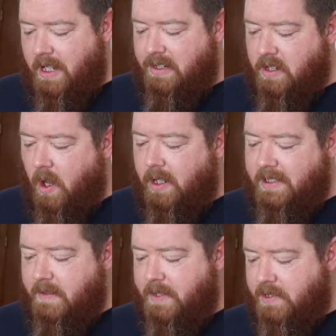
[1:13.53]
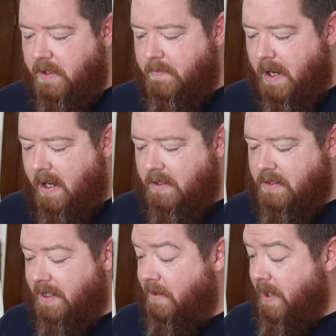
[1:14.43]
as long as the mystery
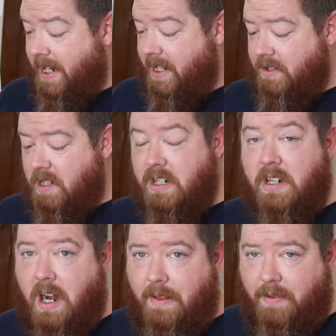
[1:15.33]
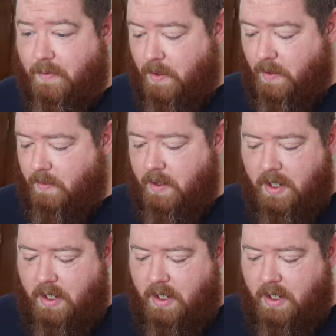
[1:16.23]
box ingredients shine through.